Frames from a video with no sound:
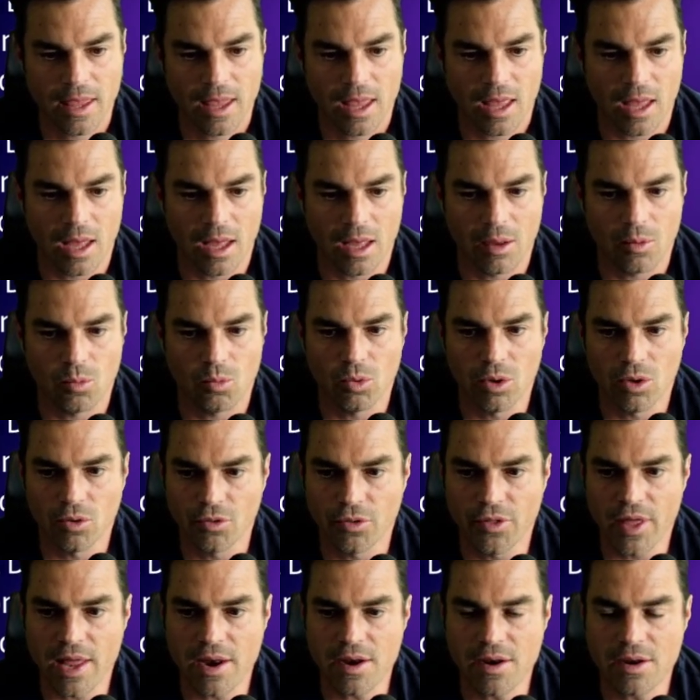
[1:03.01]
We'll
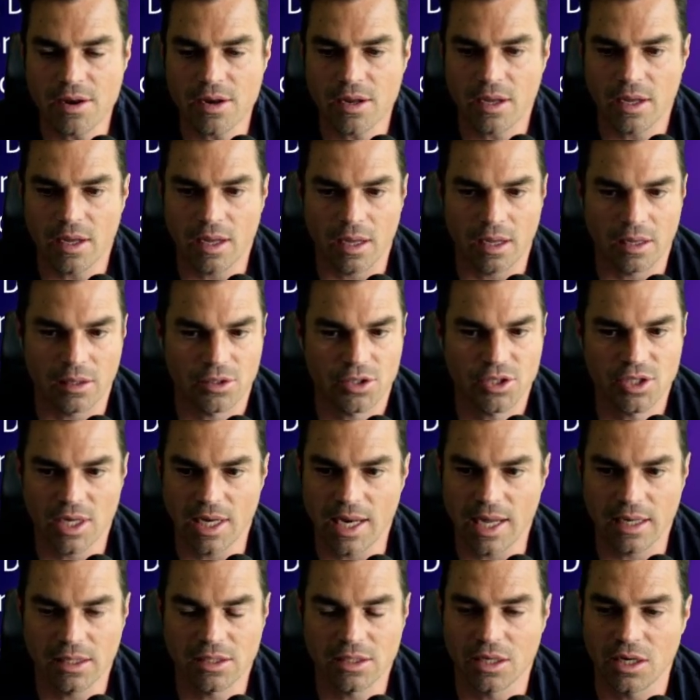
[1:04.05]
then
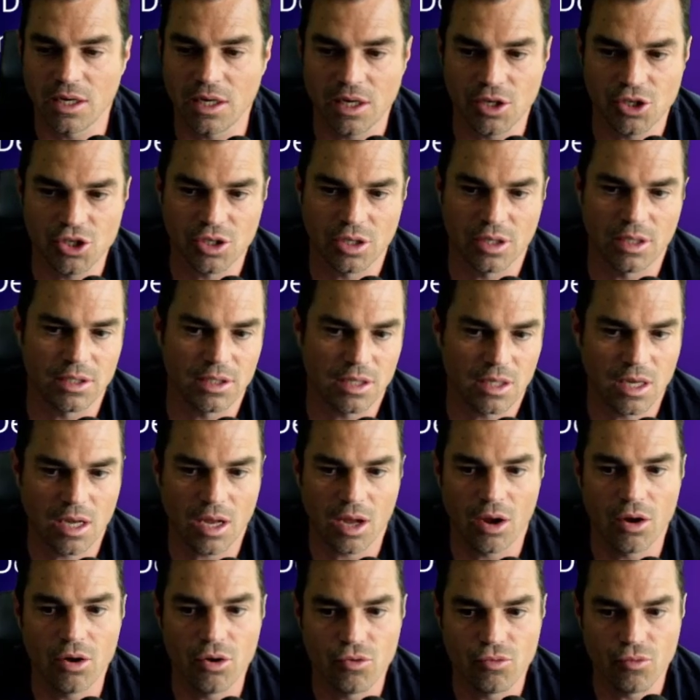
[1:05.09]
select and initialize a
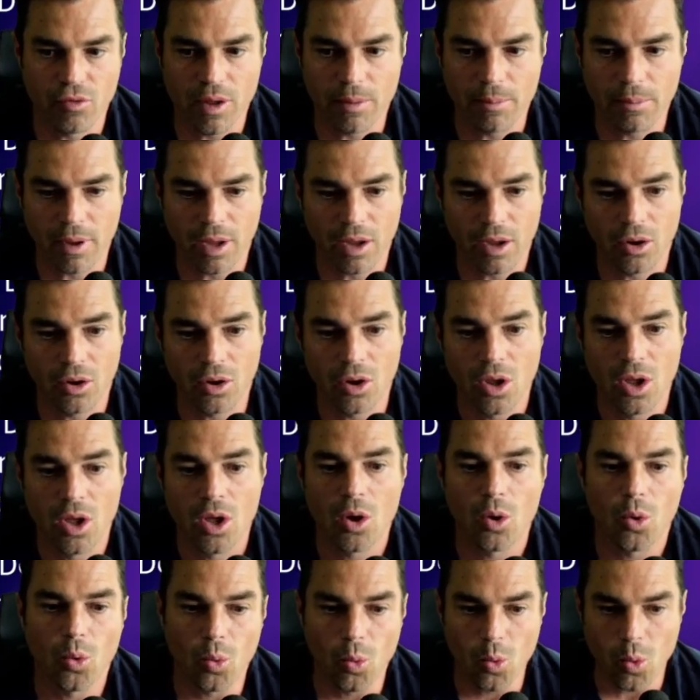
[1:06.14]
code repo
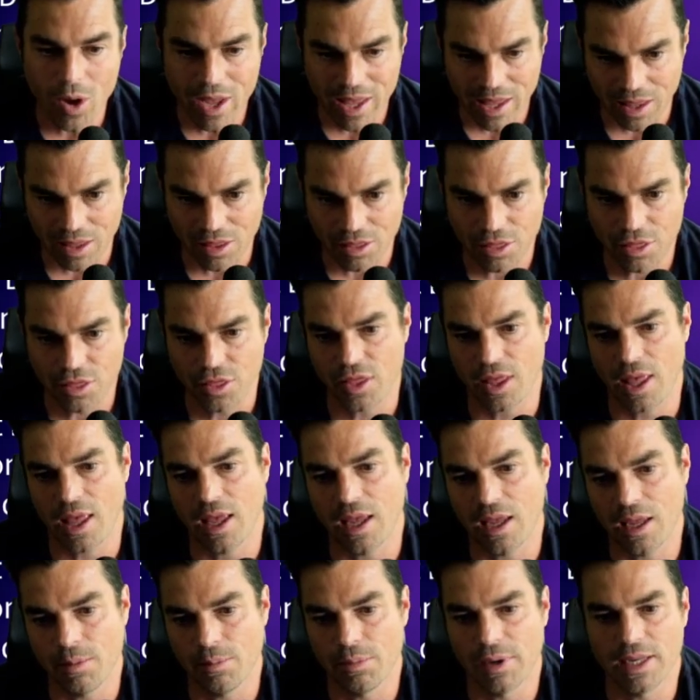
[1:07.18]
with
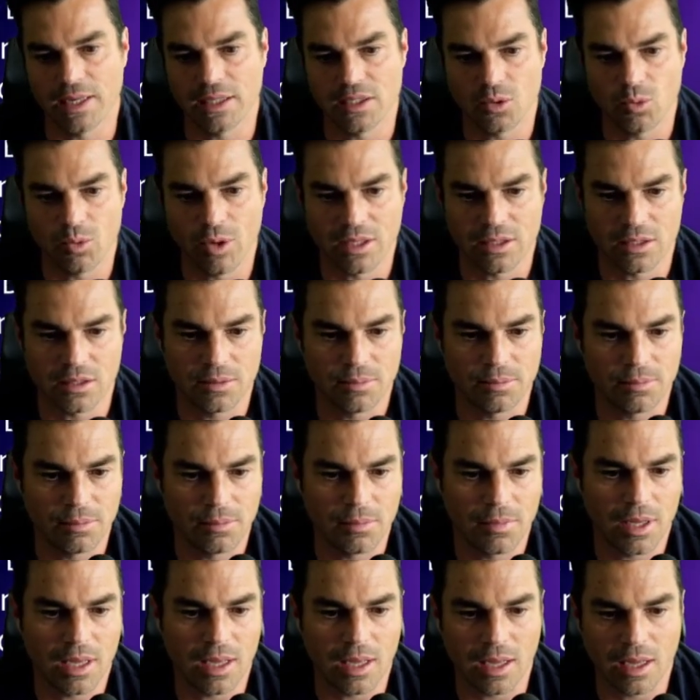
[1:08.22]
a Blazor
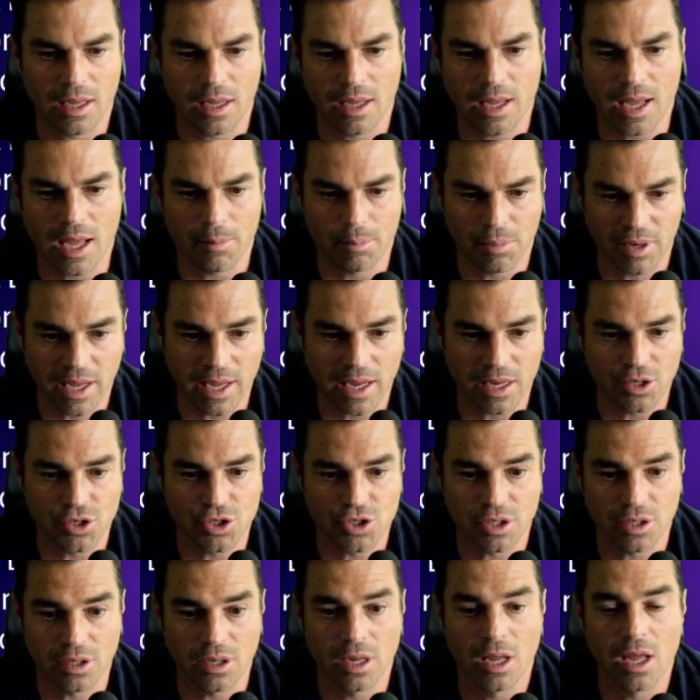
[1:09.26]
WASM
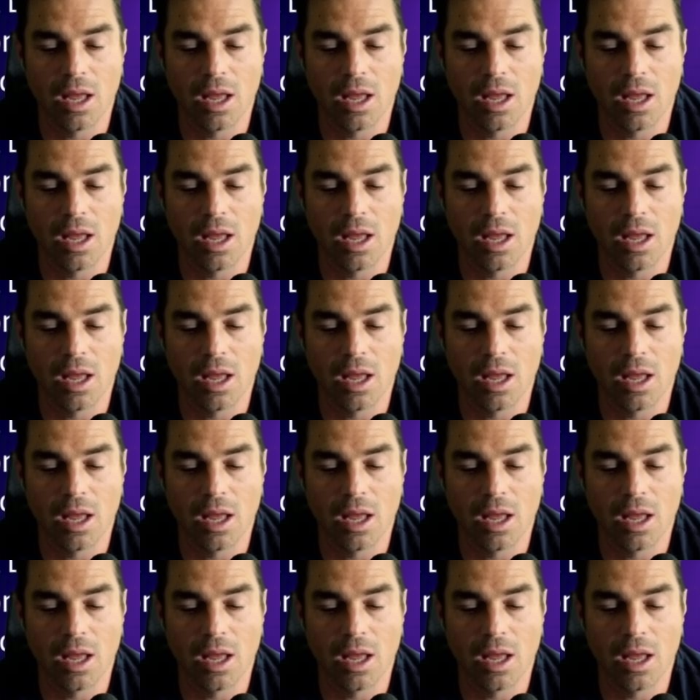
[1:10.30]
application,